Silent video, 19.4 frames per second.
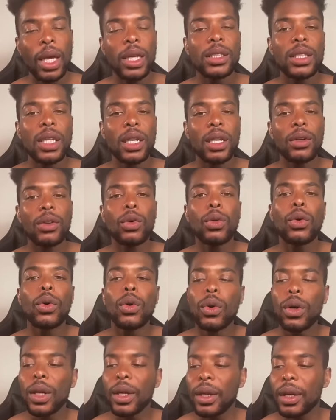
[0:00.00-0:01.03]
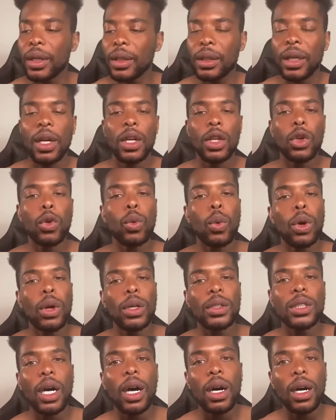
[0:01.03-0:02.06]
Instead of you going to get, you
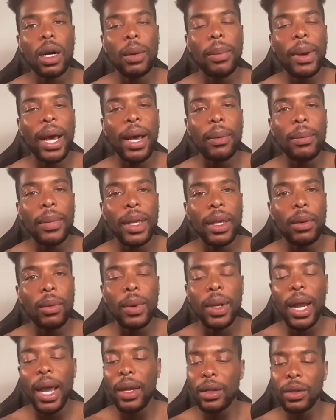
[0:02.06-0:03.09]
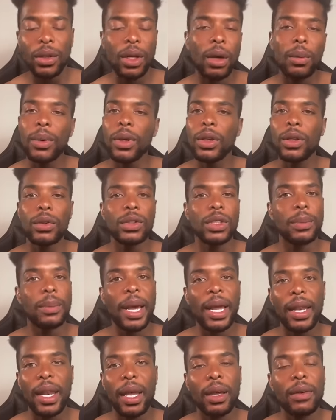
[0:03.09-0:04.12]
want to talk about me and what I do. Don't be
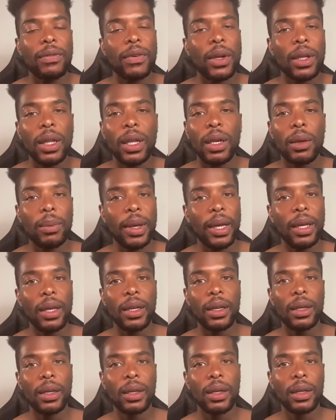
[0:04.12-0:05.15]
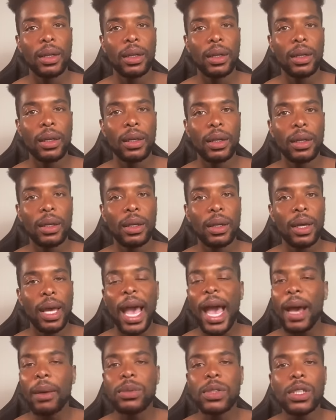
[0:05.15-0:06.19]
using my name for clickbait.
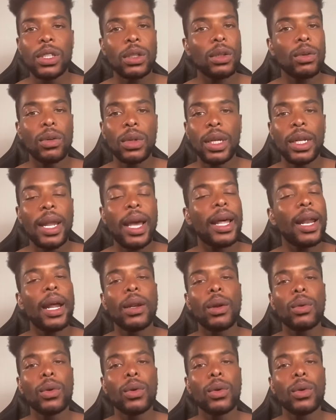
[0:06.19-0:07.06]
Absolutely not.